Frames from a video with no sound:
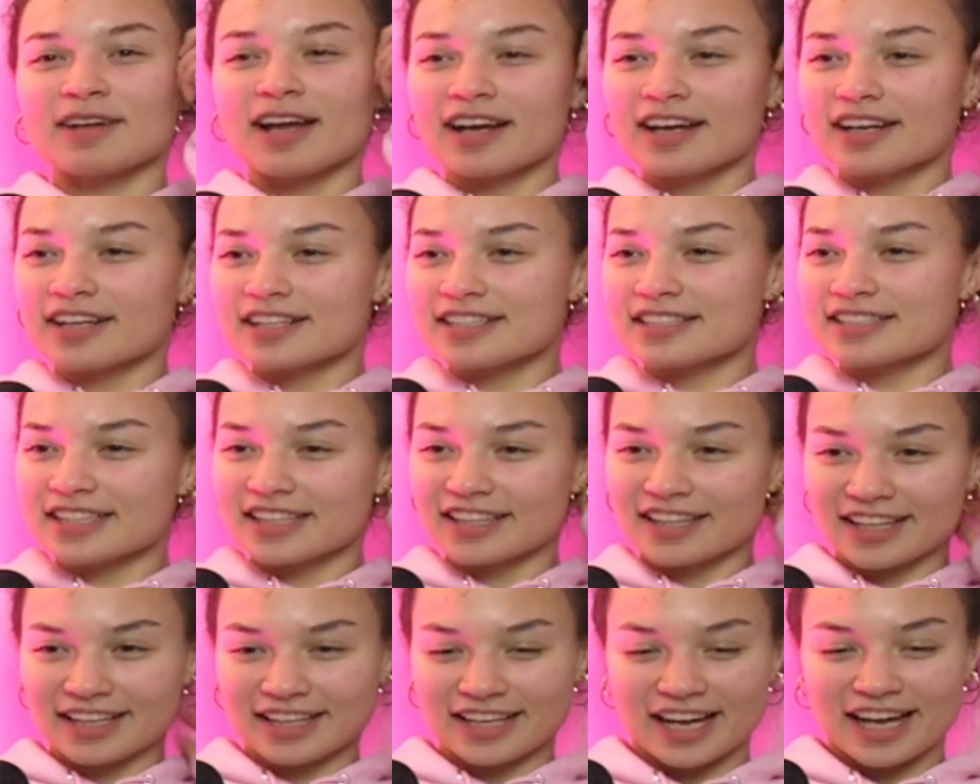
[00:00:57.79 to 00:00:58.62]
not gonna
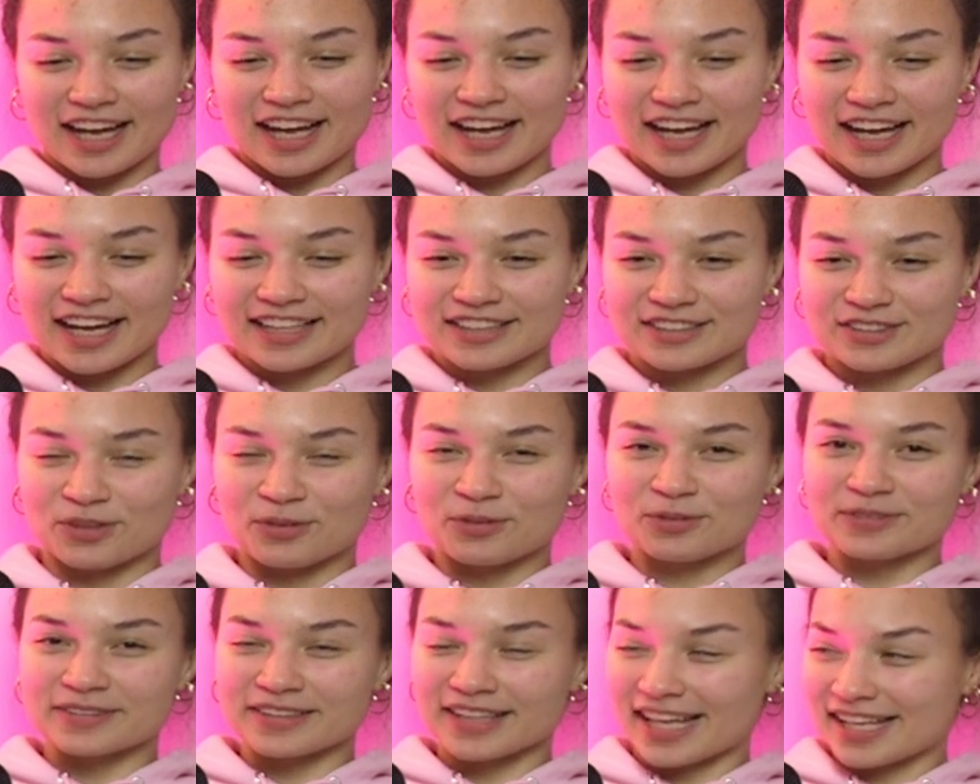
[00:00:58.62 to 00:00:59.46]
say like I
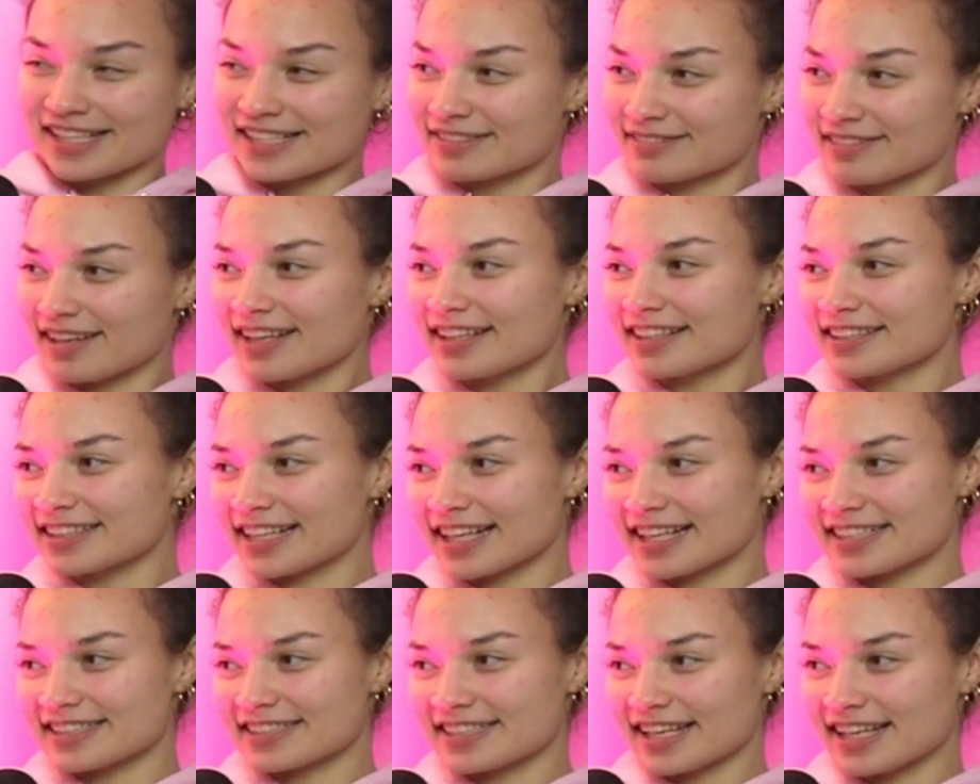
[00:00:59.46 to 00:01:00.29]
don't like
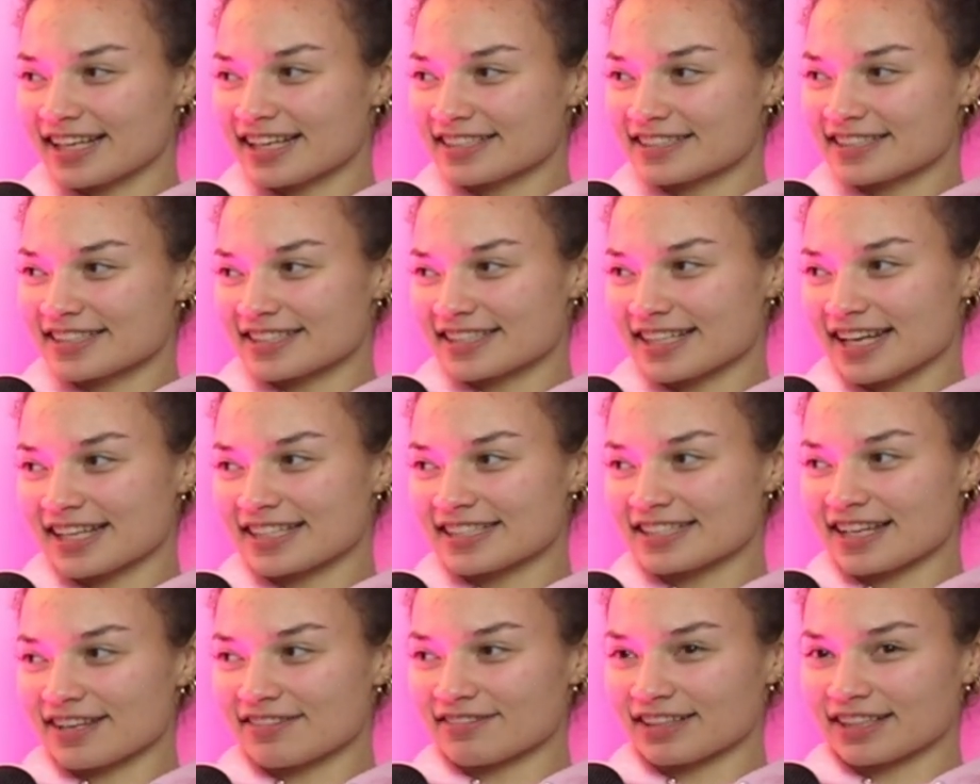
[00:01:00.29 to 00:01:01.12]
Valentine's Day because it's
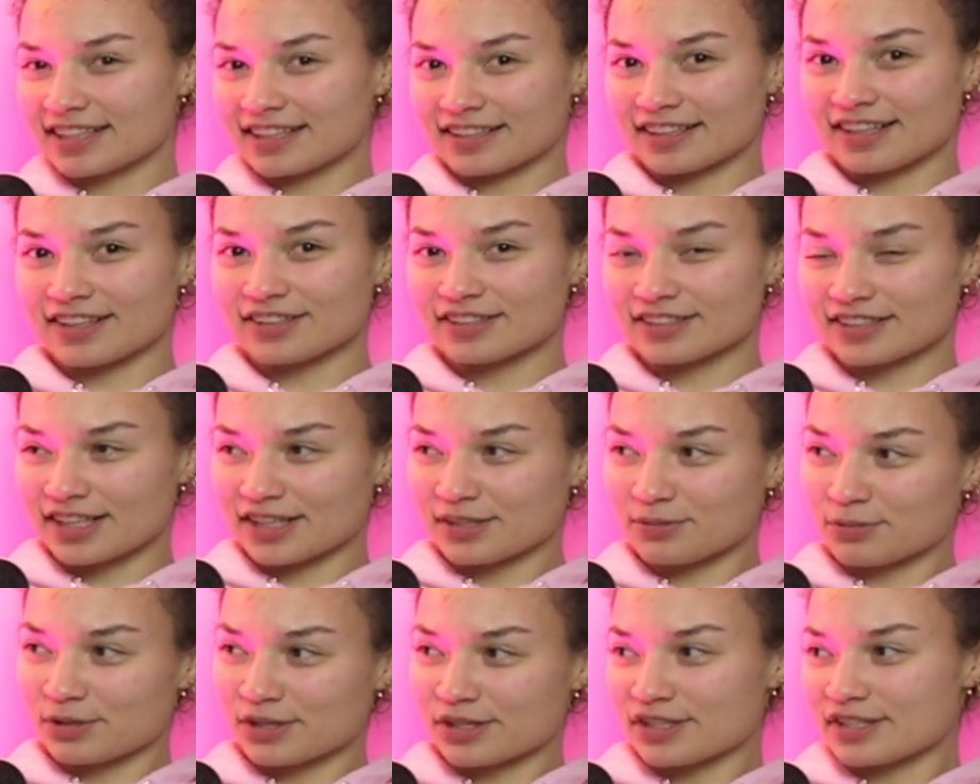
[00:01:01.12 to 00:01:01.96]
nice to have like another
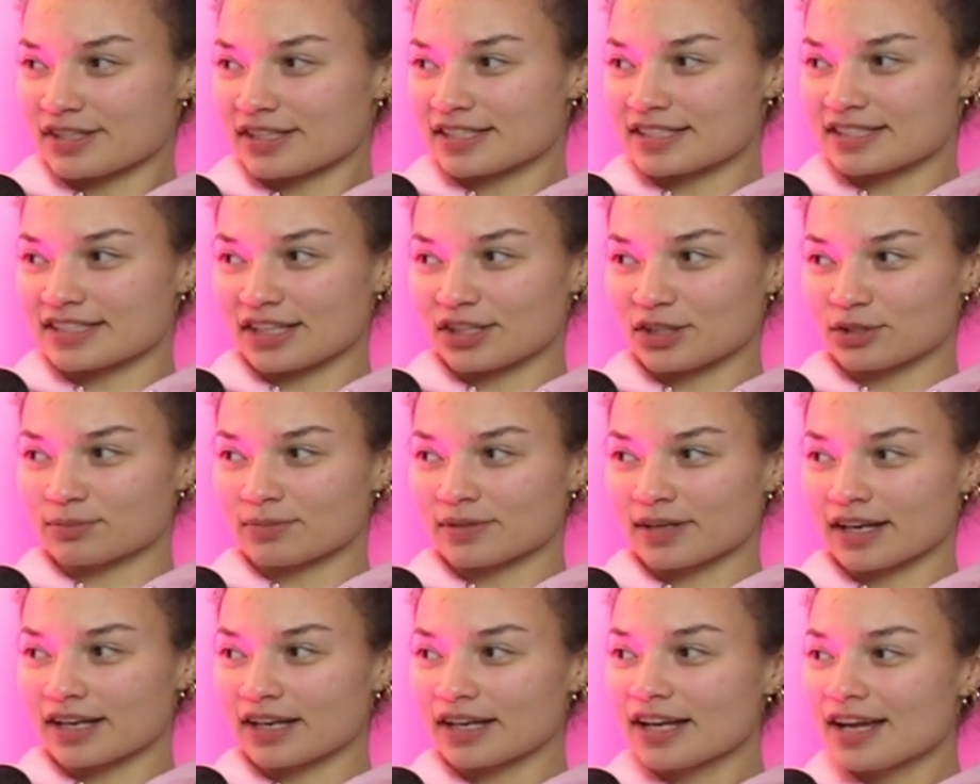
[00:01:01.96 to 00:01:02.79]
day where you can
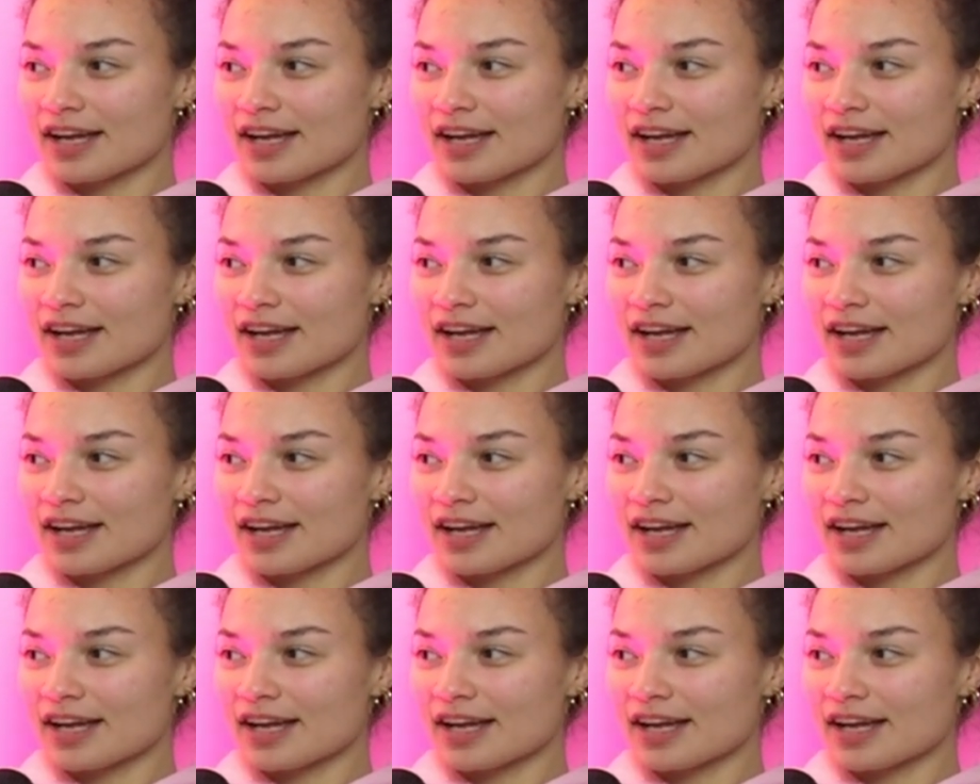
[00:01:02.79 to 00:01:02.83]
celebrate.